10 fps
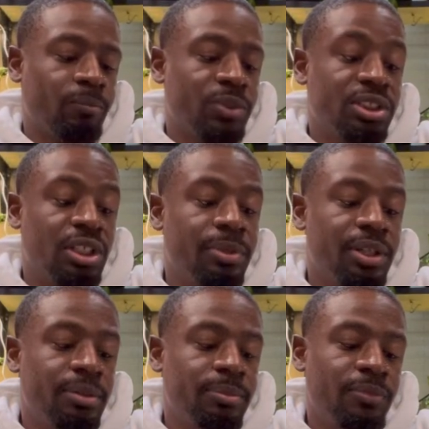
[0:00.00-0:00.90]
Some of
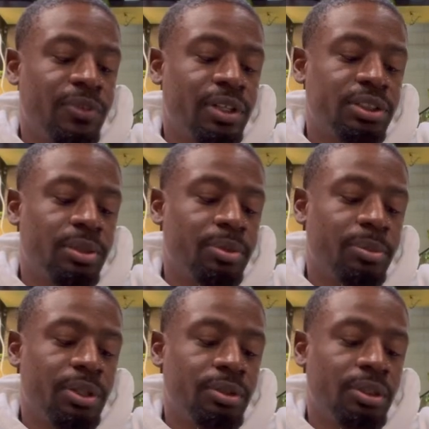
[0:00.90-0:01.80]
them very
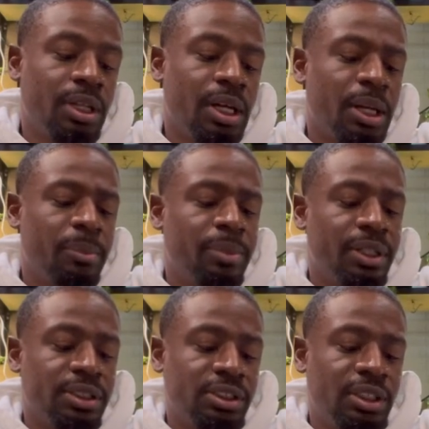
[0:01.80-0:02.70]
temperamental,
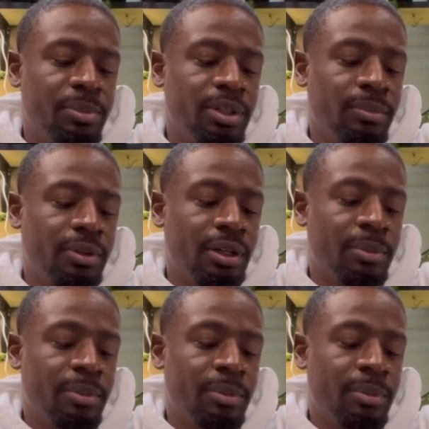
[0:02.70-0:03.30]
but some of them are,